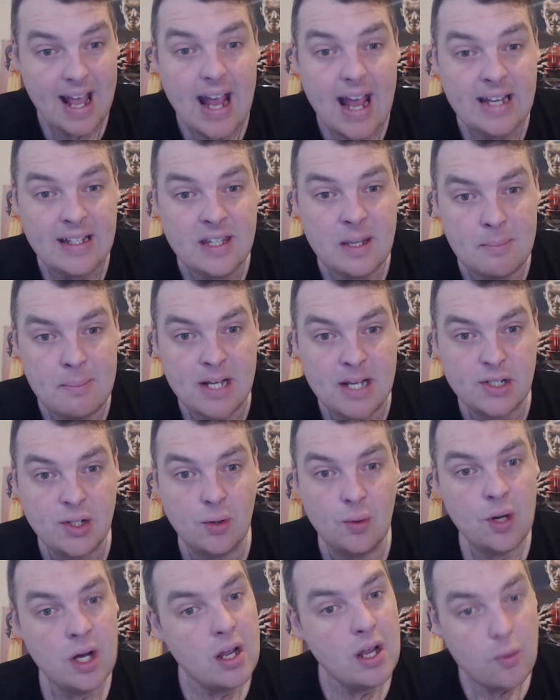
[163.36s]
the
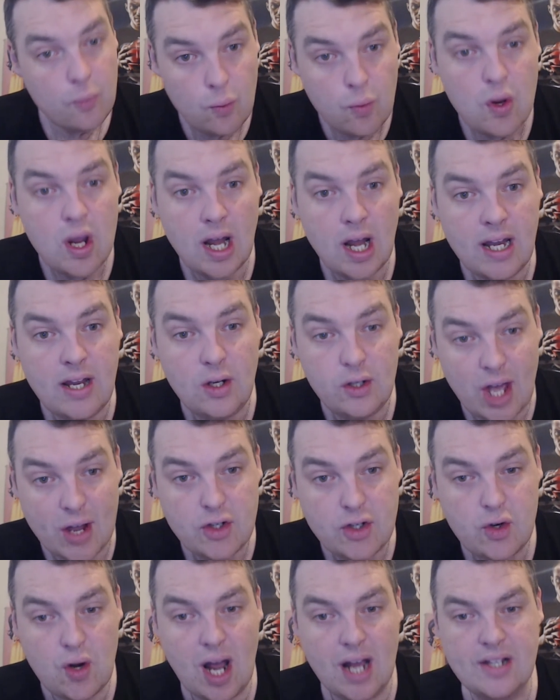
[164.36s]
middle, really
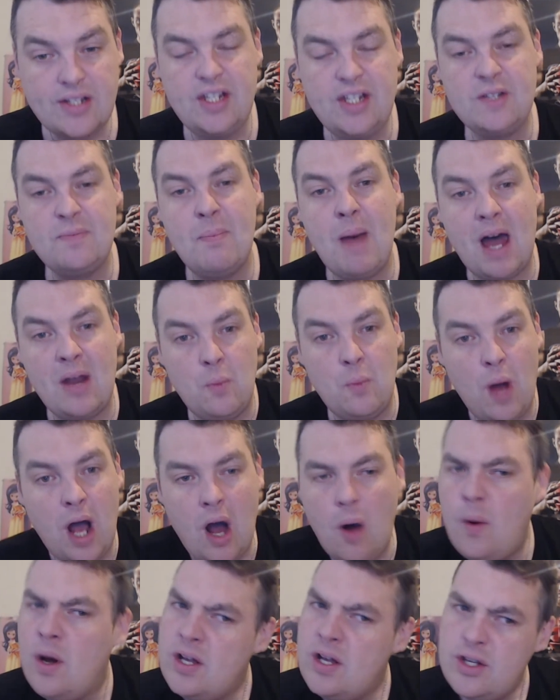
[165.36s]
tracks his man
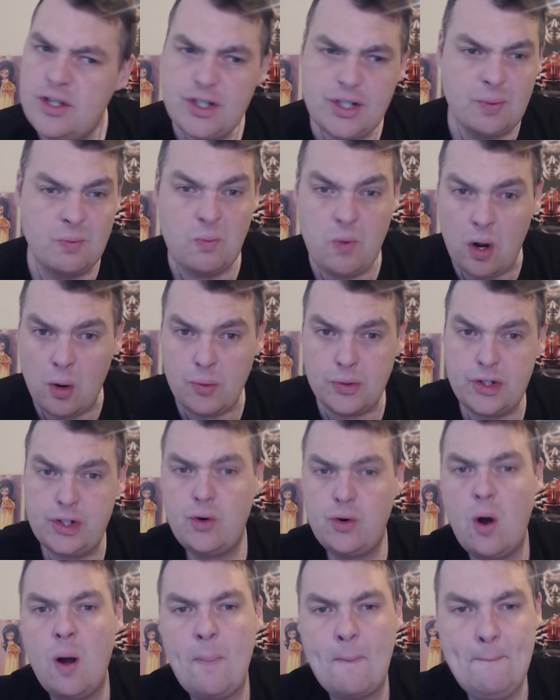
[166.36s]
well, some real
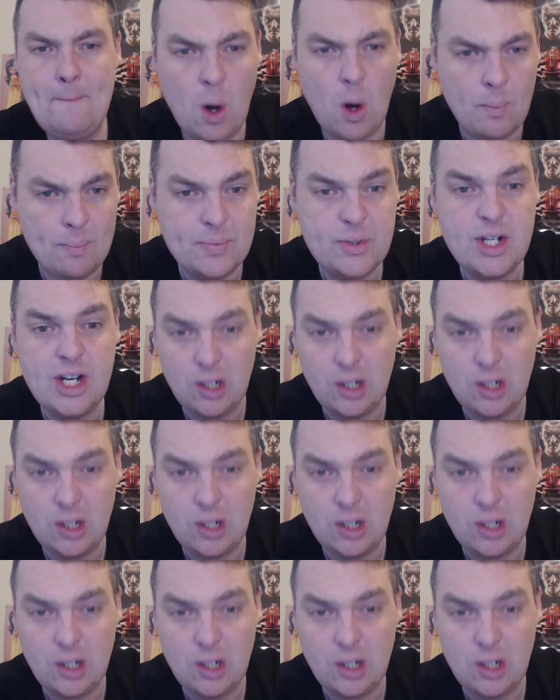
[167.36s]
strong bumps.